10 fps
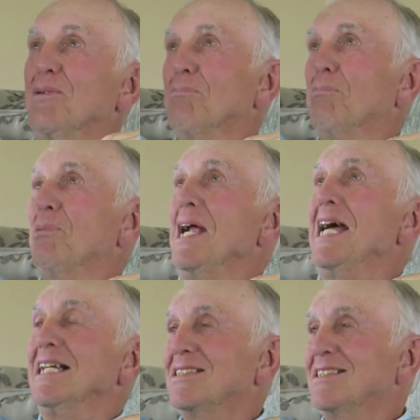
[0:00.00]

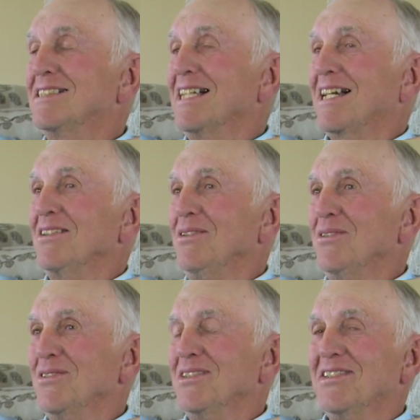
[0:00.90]
branch sticking
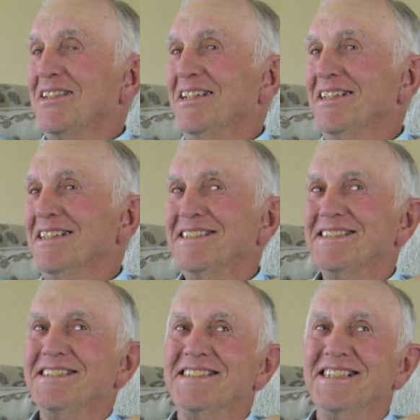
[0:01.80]
over his
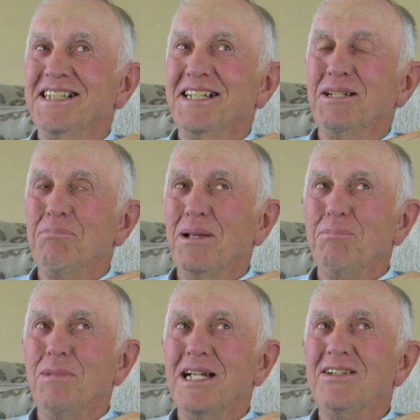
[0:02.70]
head.
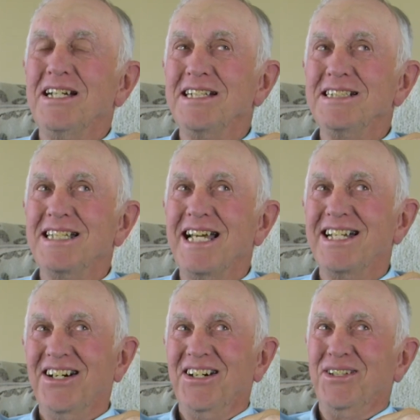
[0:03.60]
Blair hit his
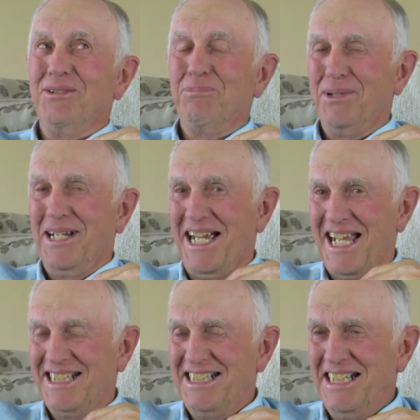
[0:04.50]
head on the
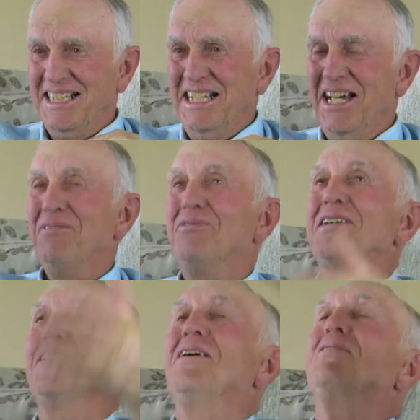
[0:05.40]
branch and
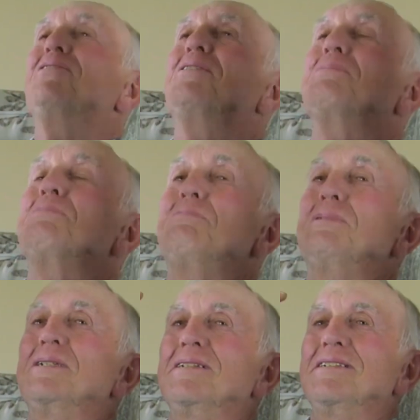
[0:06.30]
fell off
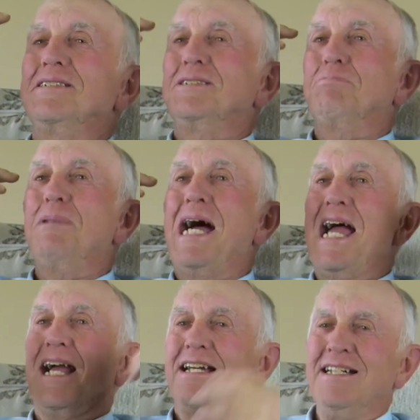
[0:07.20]
on his
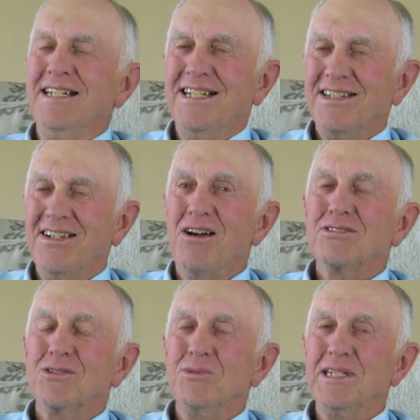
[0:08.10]
back,
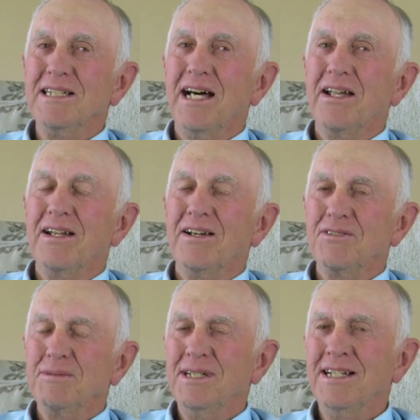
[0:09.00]
knocked the wind out of
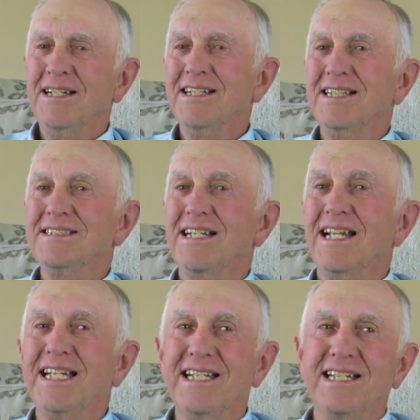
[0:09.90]
him, and he's
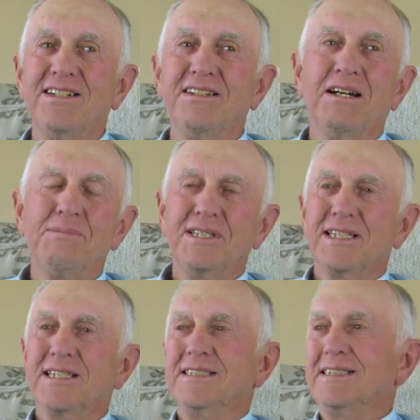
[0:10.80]
laying there, and I
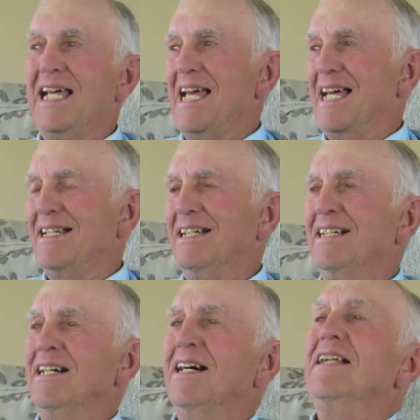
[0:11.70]
think he's dead.
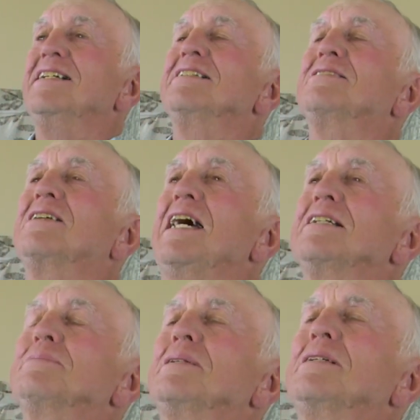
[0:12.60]
And he's
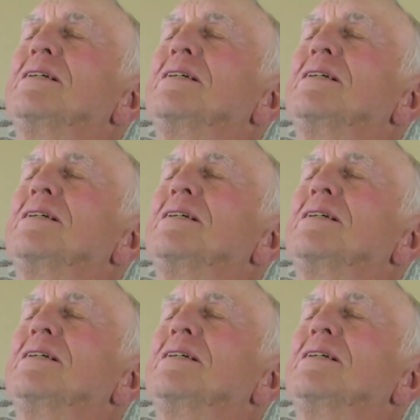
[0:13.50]
gasping,